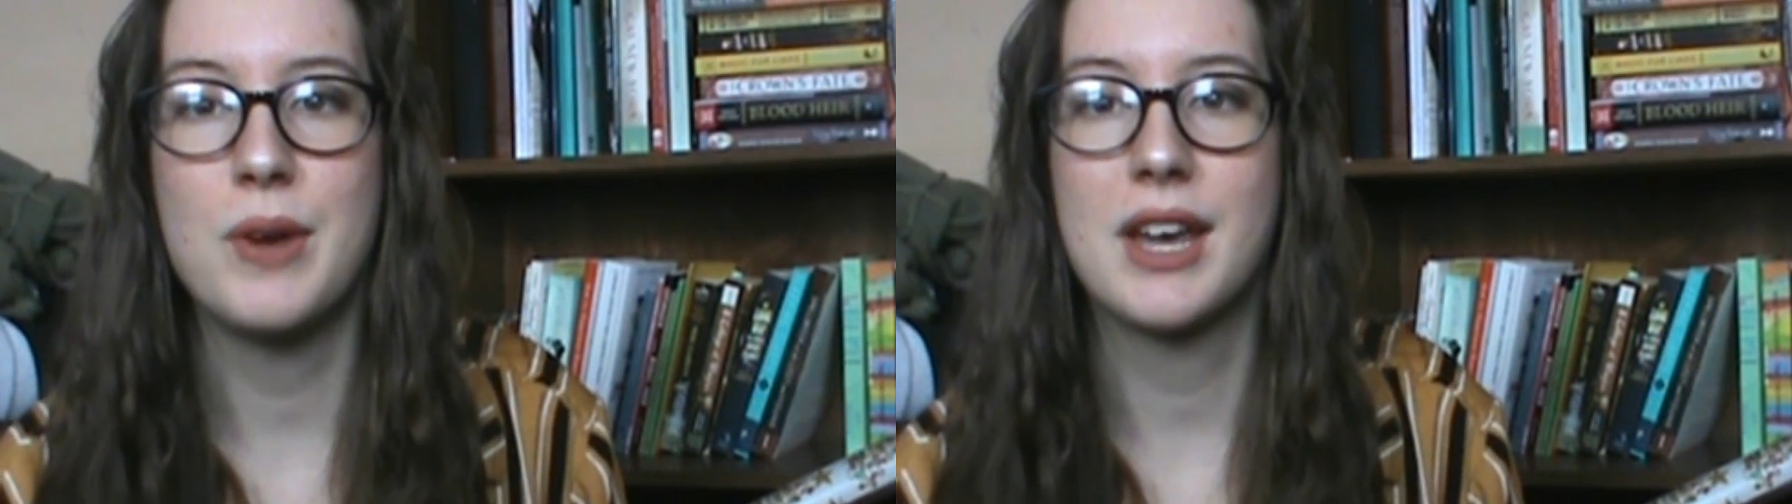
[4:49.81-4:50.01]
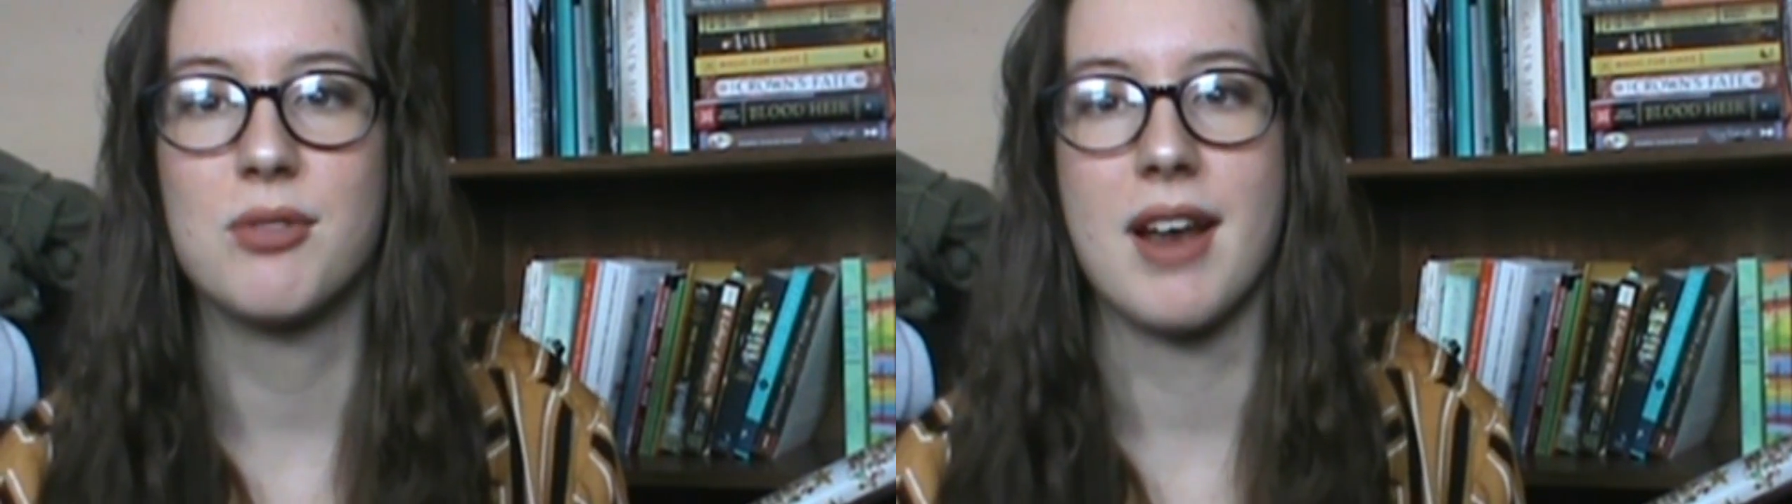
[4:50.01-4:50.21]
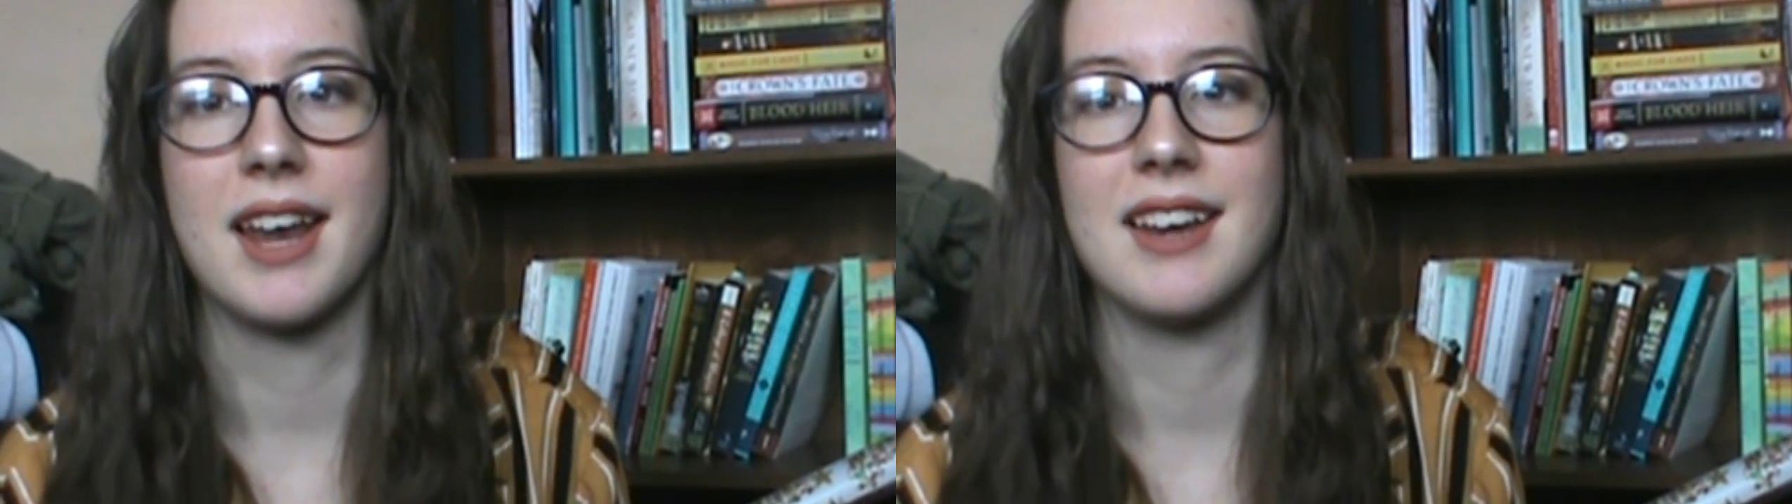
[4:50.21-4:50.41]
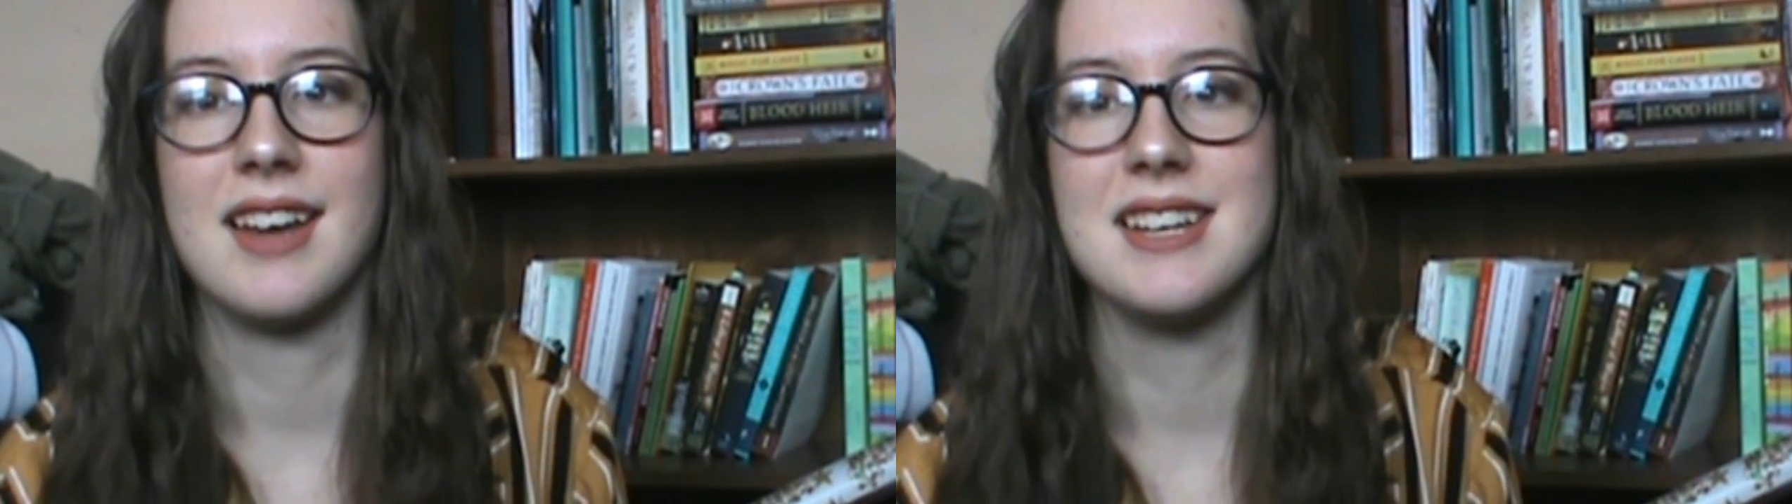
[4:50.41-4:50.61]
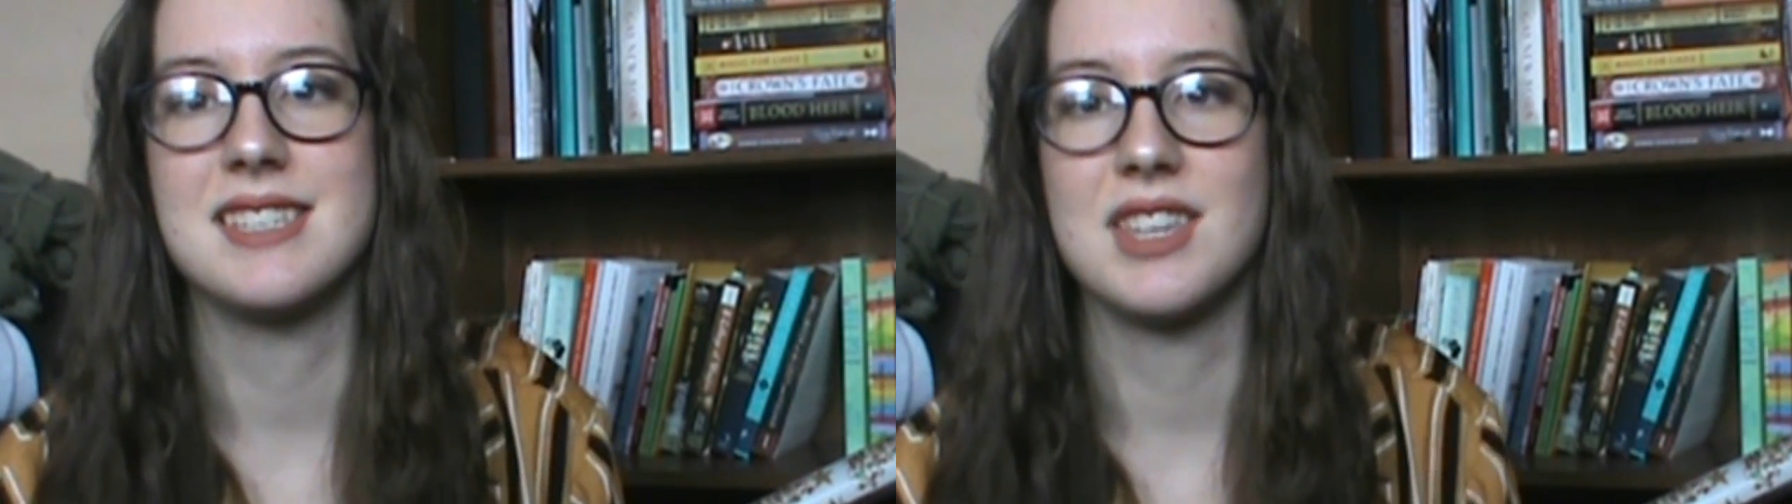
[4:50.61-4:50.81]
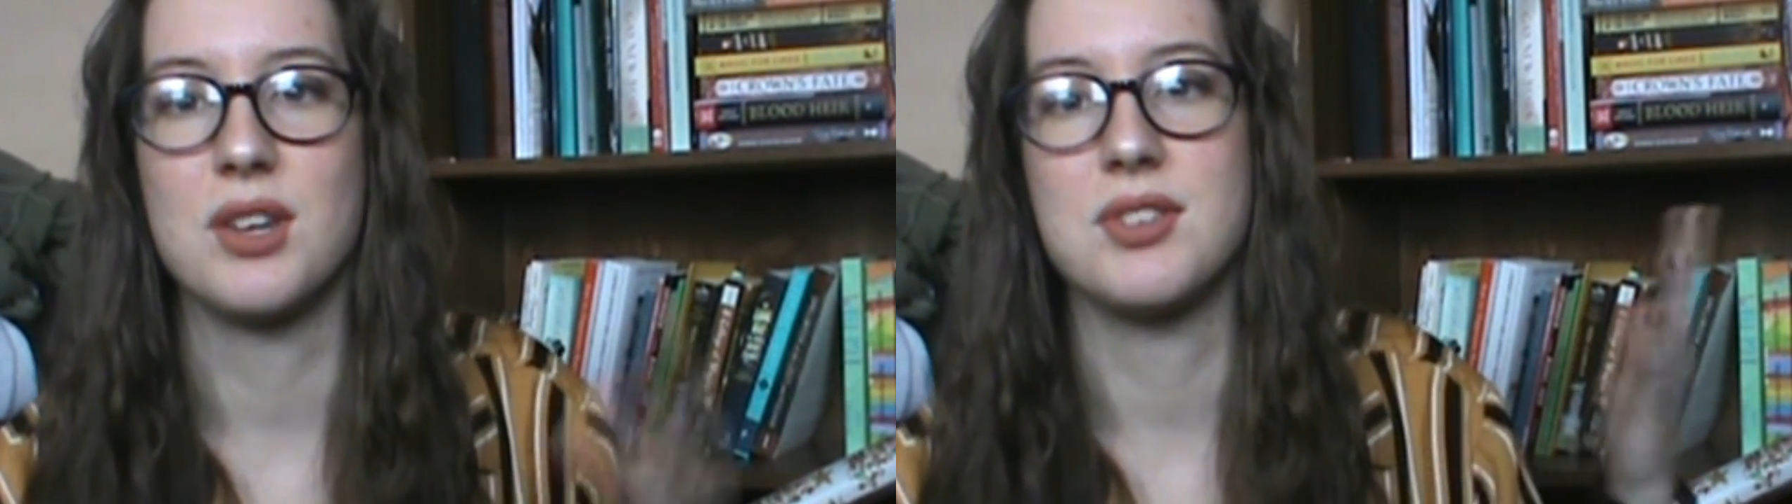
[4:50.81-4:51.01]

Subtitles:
We can recognize that